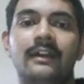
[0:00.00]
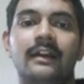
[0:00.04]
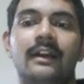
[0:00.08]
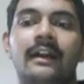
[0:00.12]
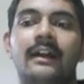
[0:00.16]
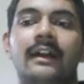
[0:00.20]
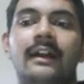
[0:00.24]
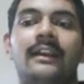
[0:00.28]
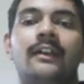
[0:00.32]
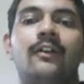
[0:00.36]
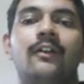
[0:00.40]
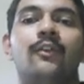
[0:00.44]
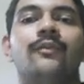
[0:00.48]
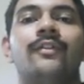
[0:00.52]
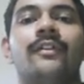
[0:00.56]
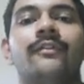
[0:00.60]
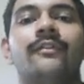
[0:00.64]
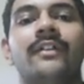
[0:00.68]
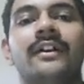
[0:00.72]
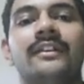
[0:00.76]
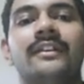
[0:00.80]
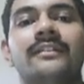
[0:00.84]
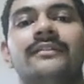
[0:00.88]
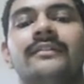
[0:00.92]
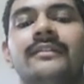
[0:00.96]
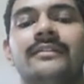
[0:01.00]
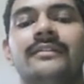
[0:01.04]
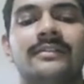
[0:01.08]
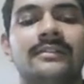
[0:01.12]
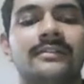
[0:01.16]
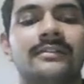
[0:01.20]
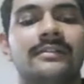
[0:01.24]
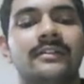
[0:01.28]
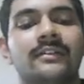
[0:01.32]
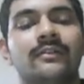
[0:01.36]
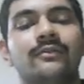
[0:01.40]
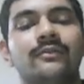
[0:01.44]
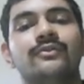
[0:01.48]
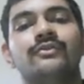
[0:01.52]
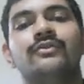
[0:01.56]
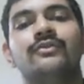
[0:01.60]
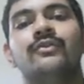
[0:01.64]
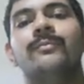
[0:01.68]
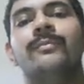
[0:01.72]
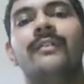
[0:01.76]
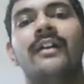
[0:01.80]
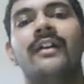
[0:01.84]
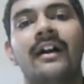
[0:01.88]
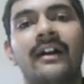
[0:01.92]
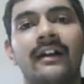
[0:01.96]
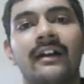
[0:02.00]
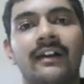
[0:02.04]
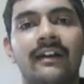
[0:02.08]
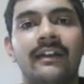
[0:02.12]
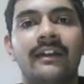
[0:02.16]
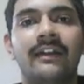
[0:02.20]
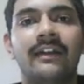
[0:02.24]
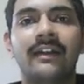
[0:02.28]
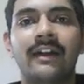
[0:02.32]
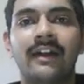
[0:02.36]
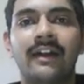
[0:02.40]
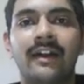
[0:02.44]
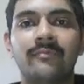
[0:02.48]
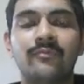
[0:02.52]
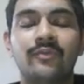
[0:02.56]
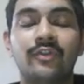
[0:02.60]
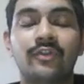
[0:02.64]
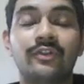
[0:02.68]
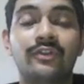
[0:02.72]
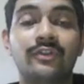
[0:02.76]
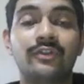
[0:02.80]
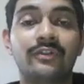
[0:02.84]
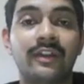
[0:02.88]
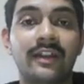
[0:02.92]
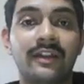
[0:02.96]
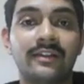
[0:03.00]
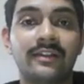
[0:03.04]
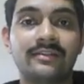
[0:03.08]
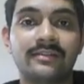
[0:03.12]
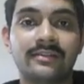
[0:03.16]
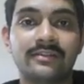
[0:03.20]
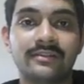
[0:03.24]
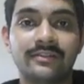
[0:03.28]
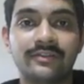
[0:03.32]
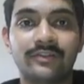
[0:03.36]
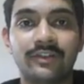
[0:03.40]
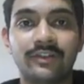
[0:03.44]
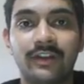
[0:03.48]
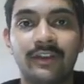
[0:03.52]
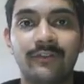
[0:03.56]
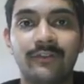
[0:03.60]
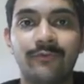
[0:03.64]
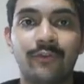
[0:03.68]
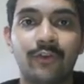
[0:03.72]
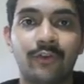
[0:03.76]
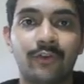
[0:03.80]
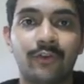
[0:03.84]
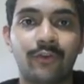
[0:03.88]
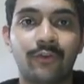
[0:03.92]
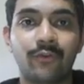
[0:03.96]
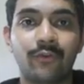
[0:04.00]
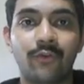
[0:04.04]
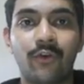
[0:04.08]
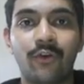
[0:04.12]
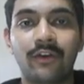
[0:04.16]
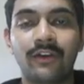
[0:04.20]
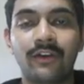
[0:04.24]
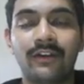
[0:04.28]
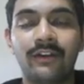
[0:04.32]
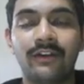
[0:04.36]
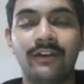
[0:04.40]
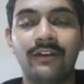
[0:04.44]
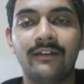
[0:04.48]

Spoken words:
Hello everyone, this is Kaustubh Kakade. I'm going to take surgery for you all.